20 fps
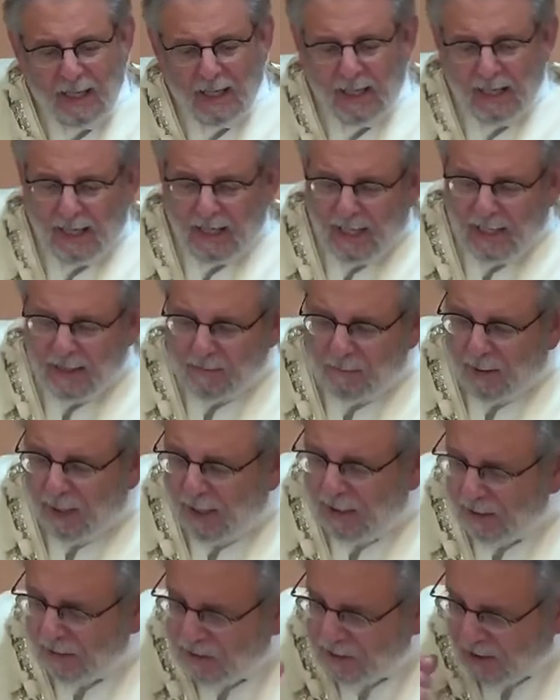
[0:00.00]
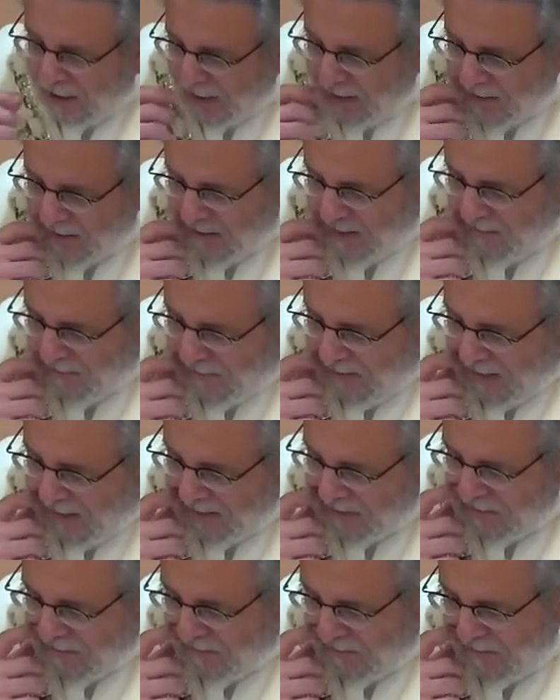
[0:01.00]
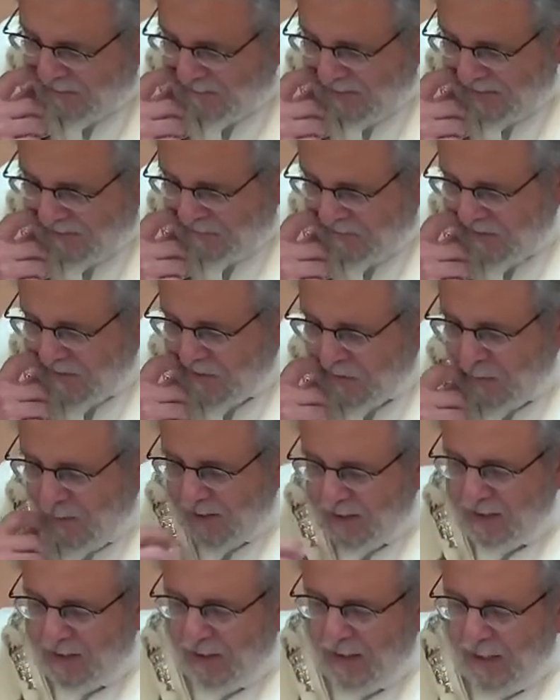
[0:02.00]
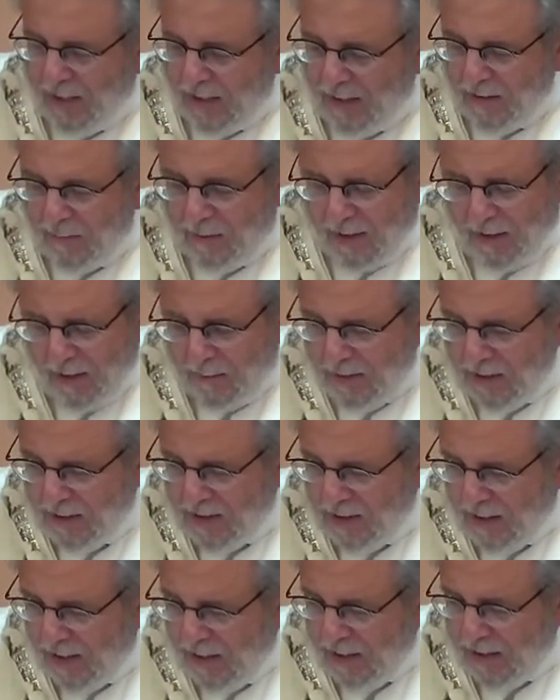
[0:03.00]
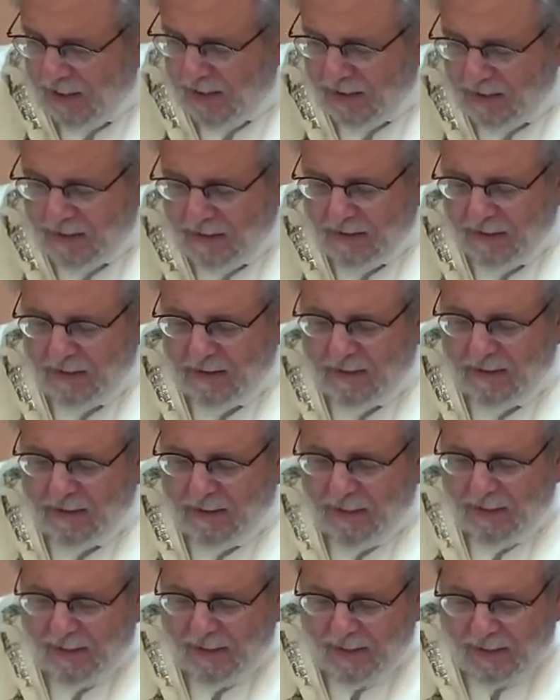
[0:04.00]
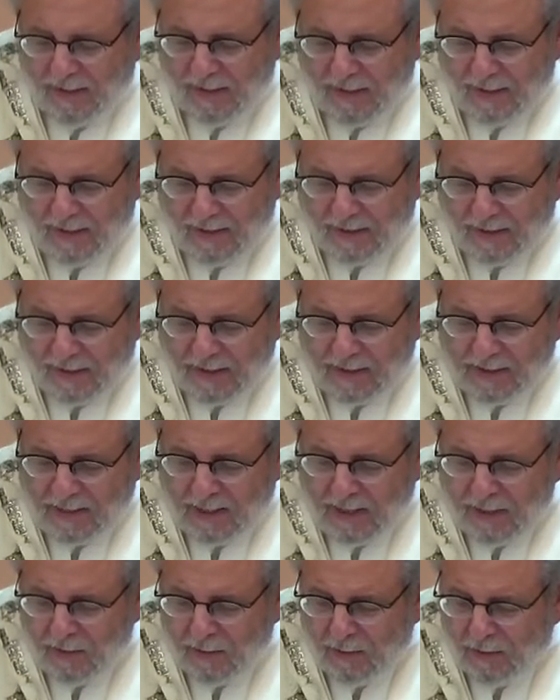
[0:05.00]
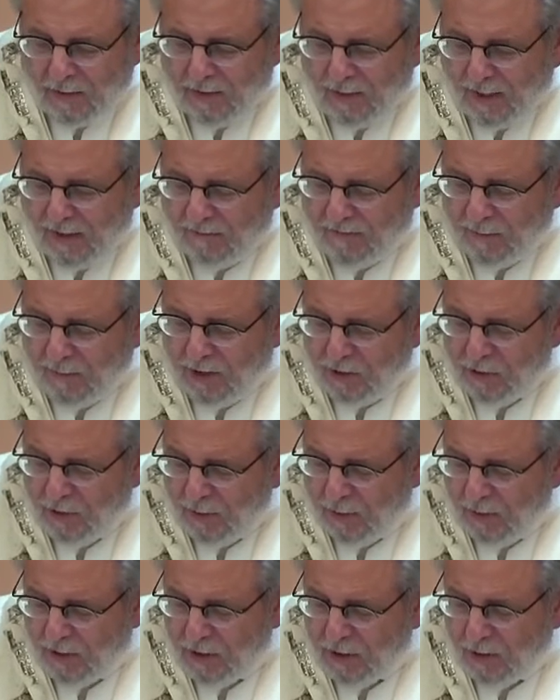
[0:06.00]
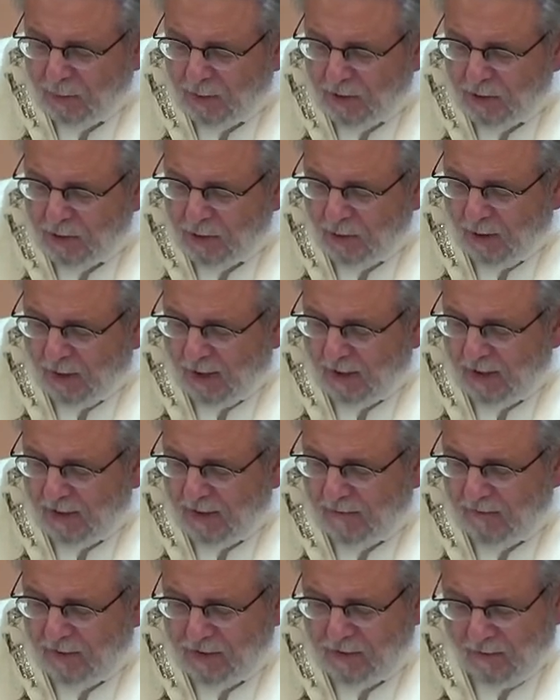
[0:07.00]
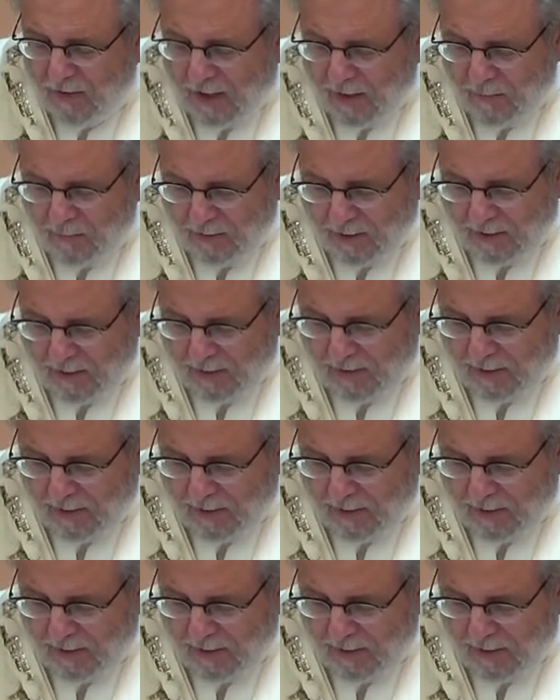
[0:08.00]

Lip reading: I apologize in advance for the reference once again, but let me say this. They say you don't have to be Jewish to enjoy Levy's rye bread.